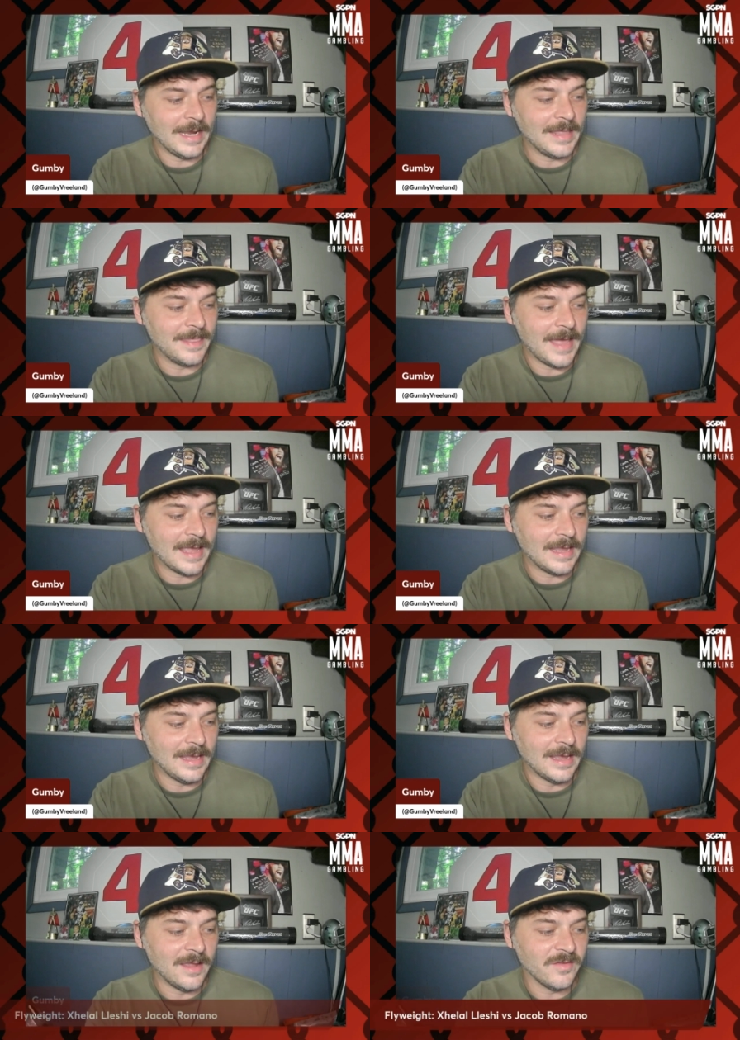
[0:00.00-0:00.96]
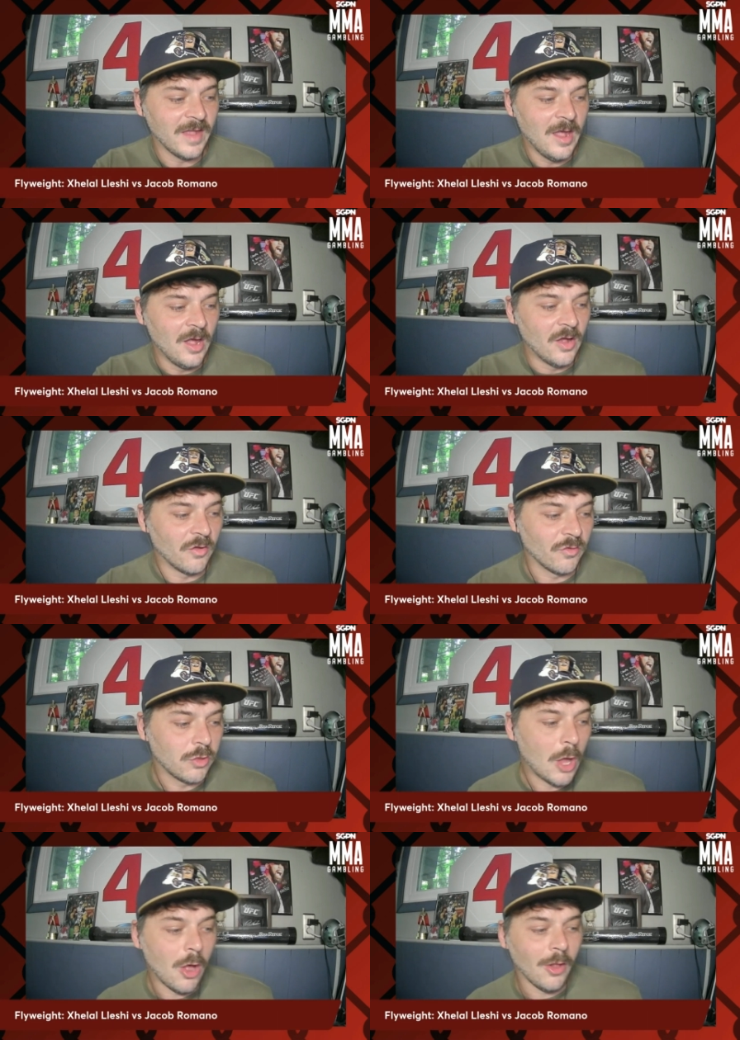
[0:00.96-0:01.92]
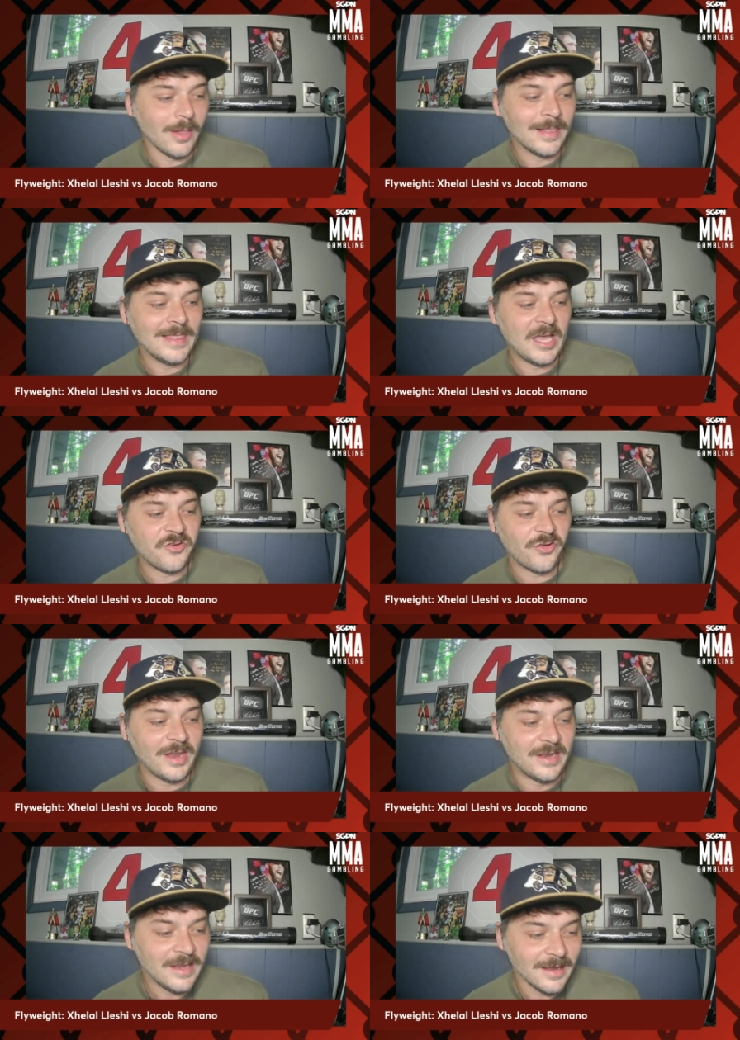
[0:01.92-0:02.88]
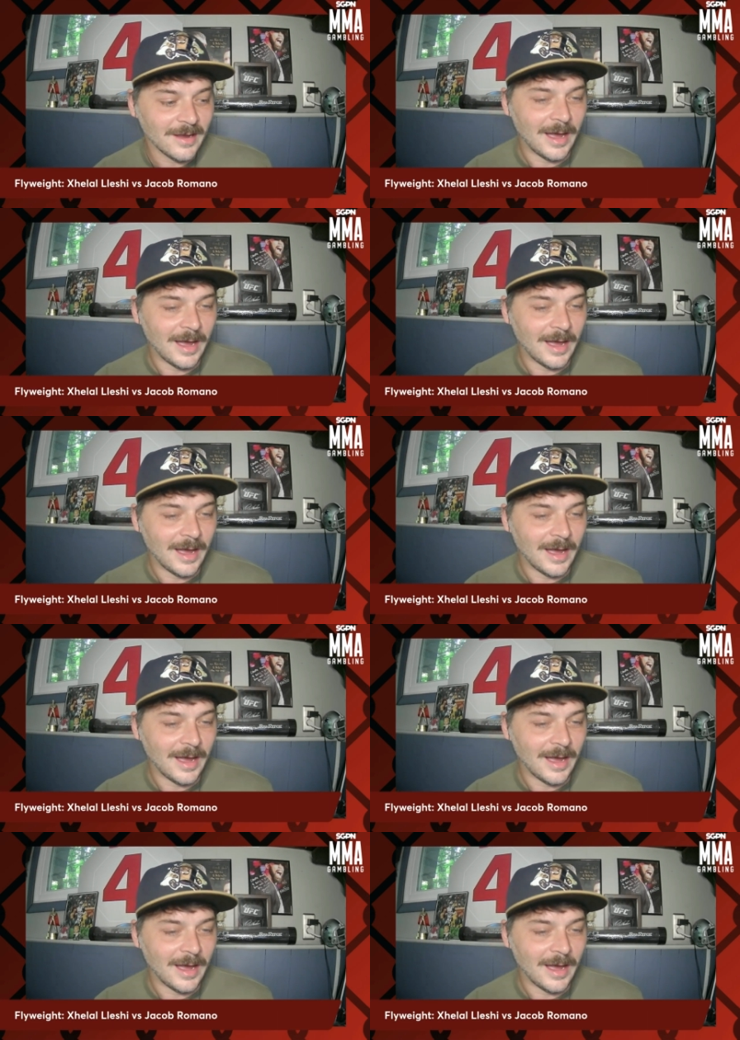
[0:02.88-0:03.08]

and that is Lal Lleshi,